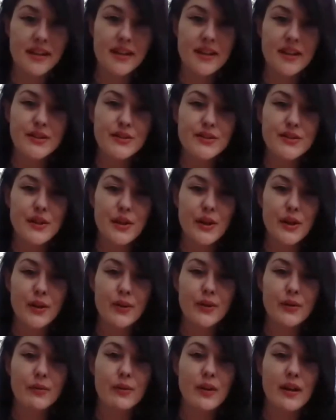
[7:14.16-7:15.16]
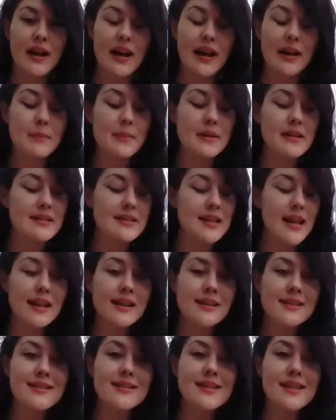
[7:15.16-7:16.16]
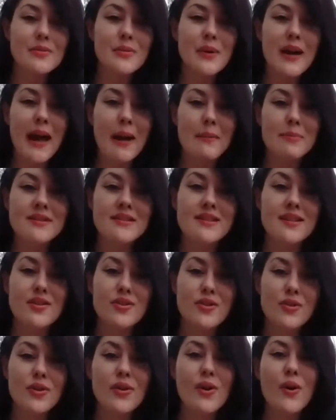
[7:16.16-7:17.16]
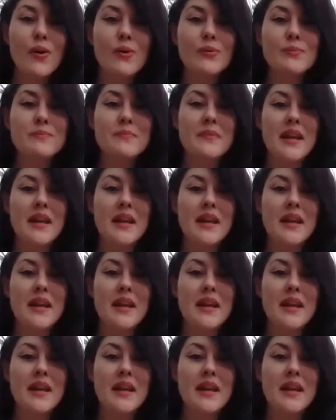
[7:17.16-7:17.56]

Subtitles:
So I'm excited to see what happens in your home.